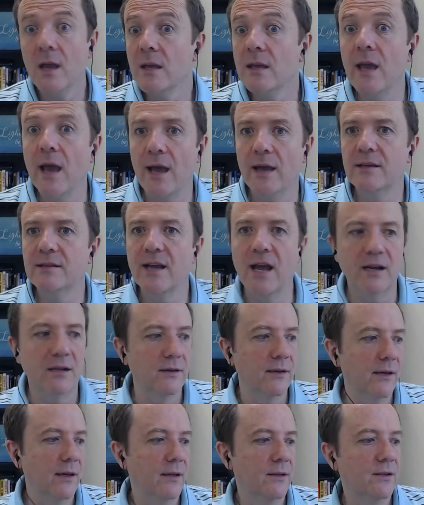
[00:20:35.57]
Yeah,
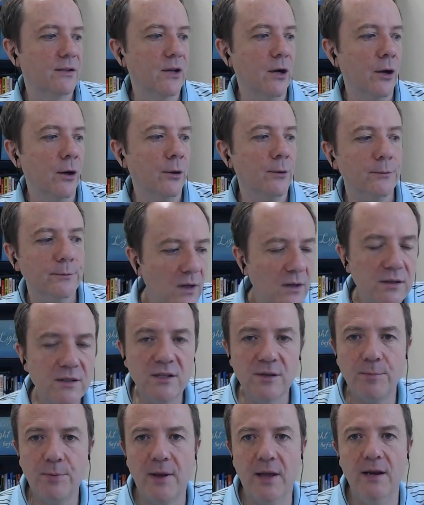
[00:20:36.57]
exactly. And so
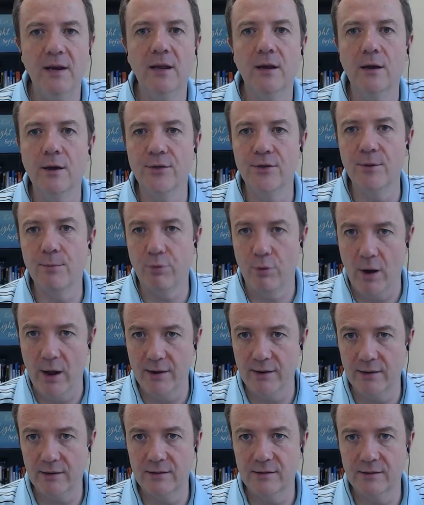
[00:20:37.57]
depending on the
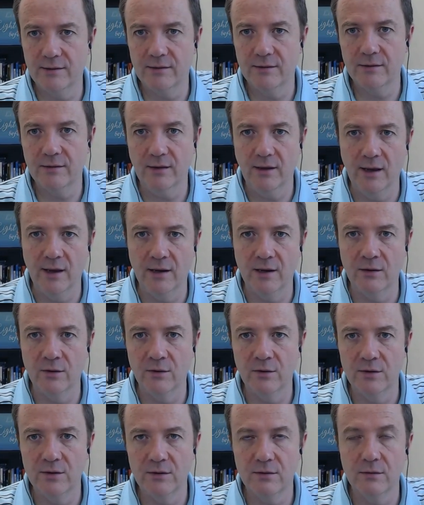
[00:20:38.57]
product
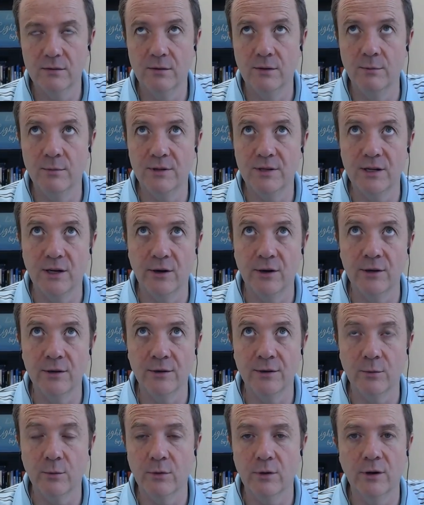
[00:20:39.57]
and the material
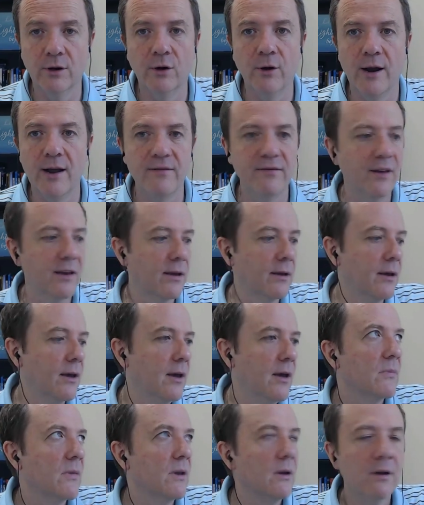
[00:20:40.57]
that we're engraving,
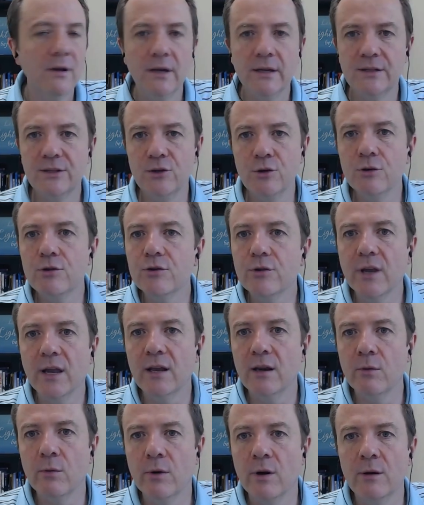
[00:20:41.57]
it's usually
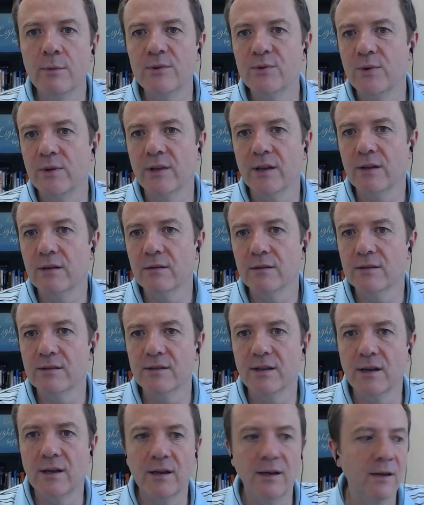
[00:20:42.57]
anywhere between, like, let's
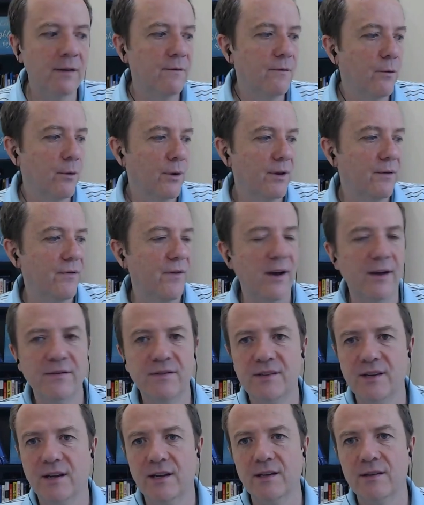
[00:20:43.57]
say forty-five
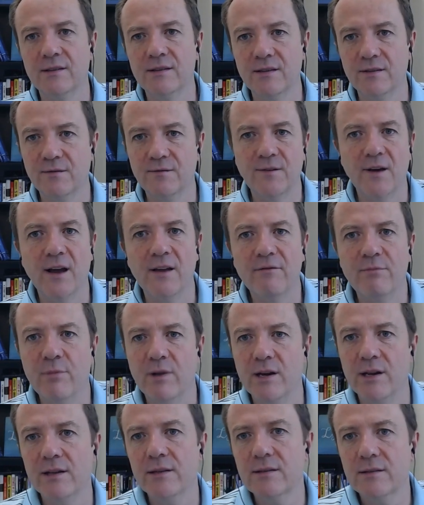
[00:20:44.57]
seconds and five
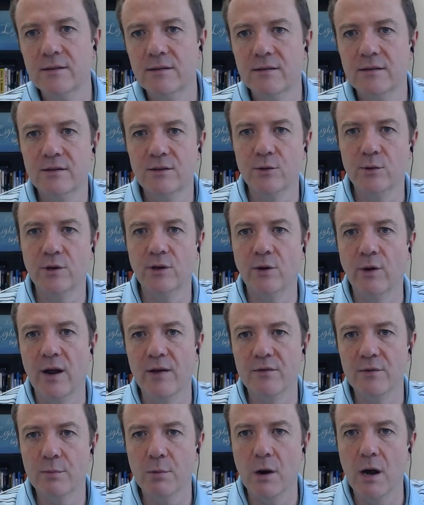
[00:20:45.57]
minutes to engrave
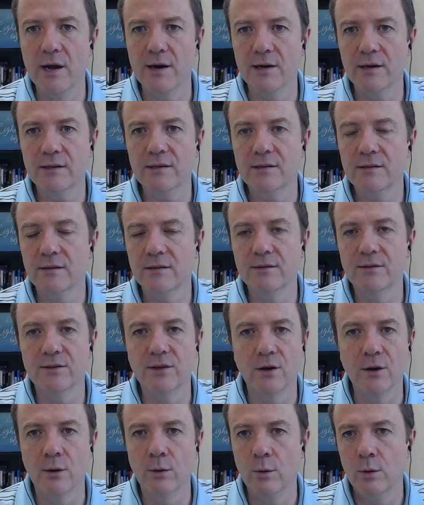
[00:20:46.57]
a product. And
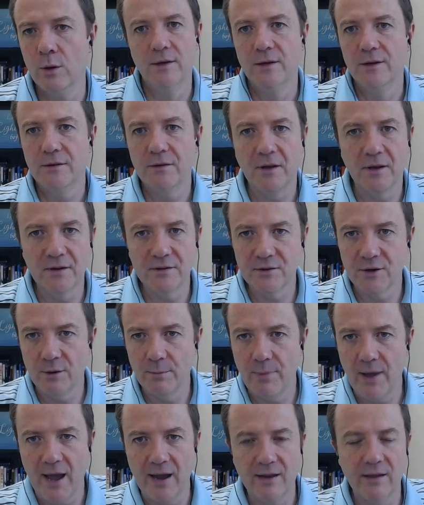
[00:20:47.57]
so kind of start
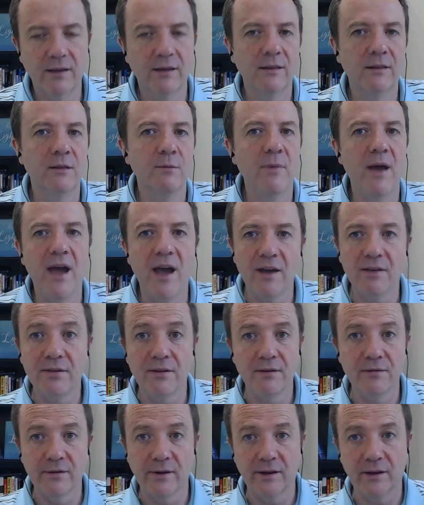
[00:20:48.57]
backing the math
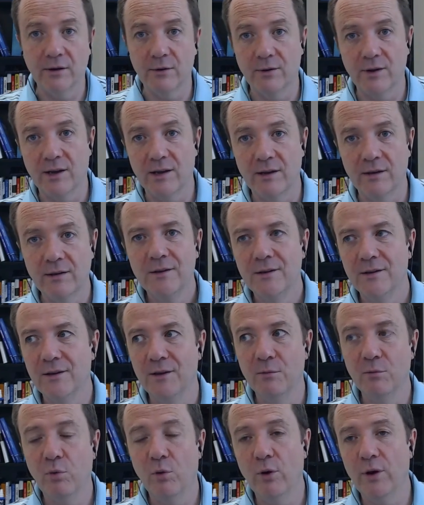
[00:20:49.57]
of, like, okay, the
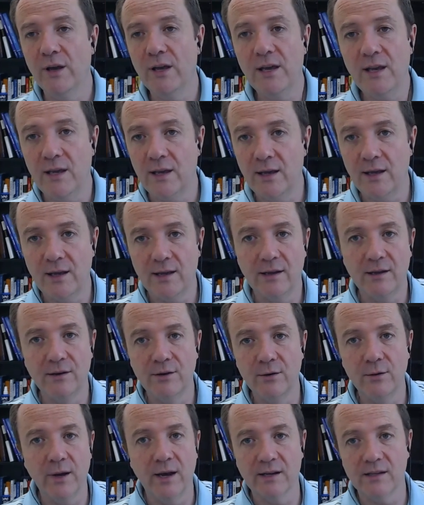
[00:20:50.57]
employee can
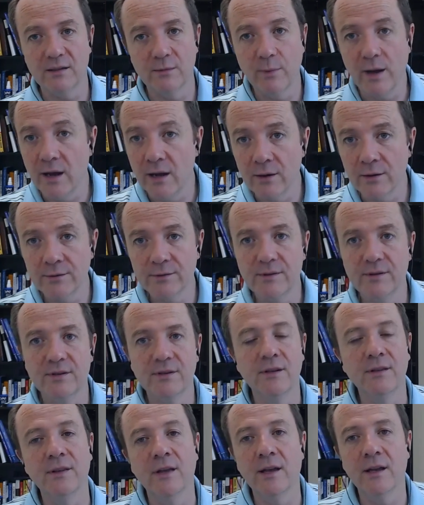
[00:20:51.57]
do X amount.
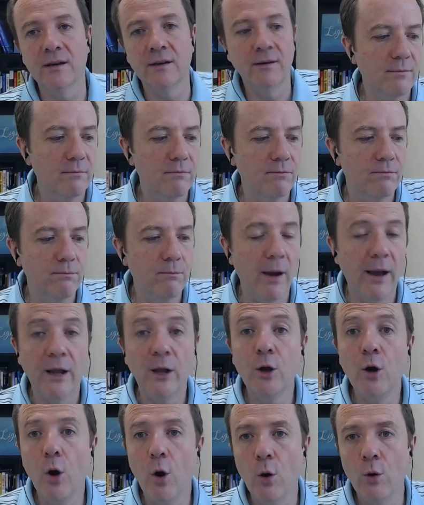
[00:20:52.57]
And then my
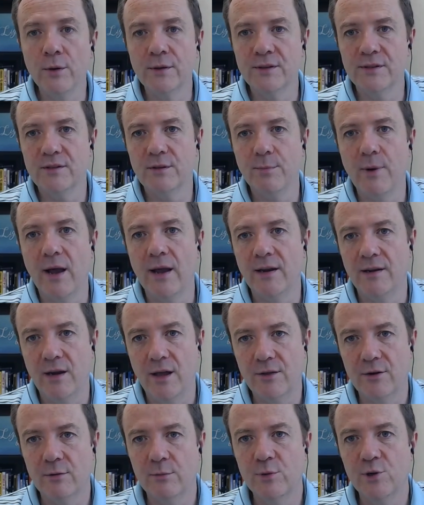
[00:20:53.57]
goal is to buy
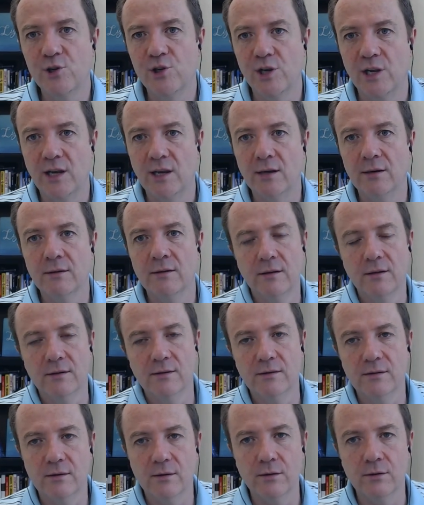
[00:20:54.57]
another machine.
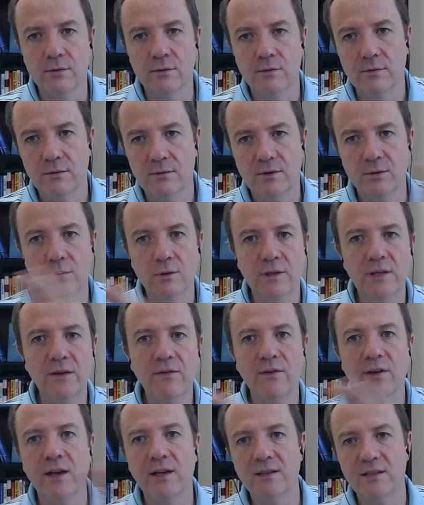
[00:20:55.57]
So to
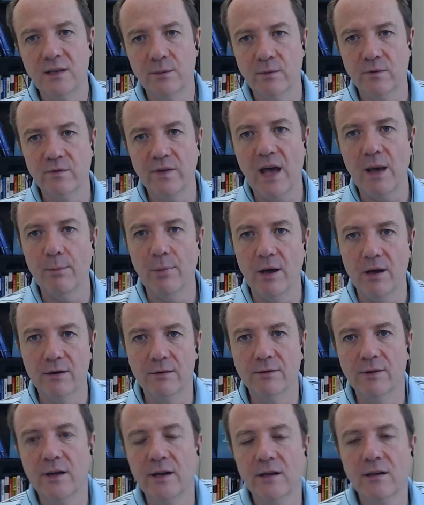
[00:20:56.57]
alleviate some of that
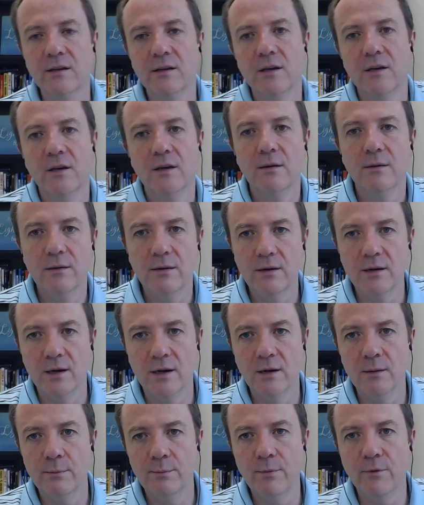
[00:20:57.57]
bottleneck mm-hmm.
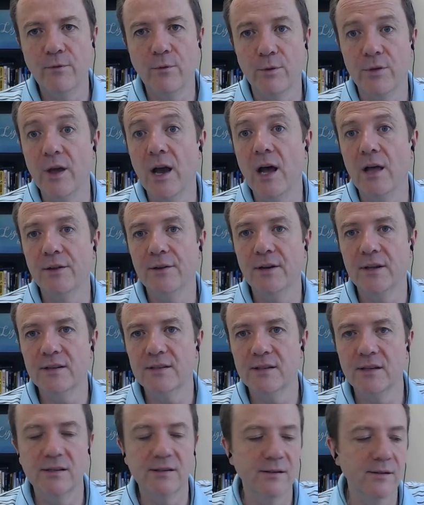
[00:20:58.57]
uh, before the holiday
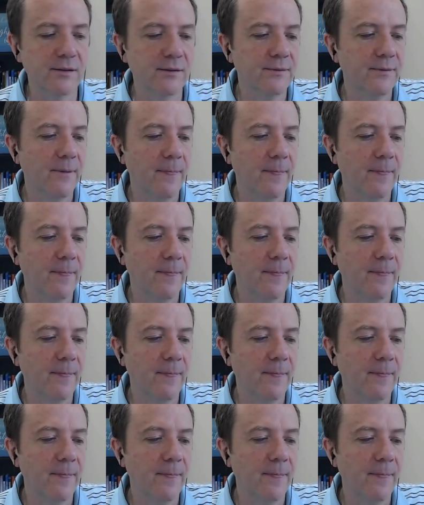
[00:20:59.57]
season,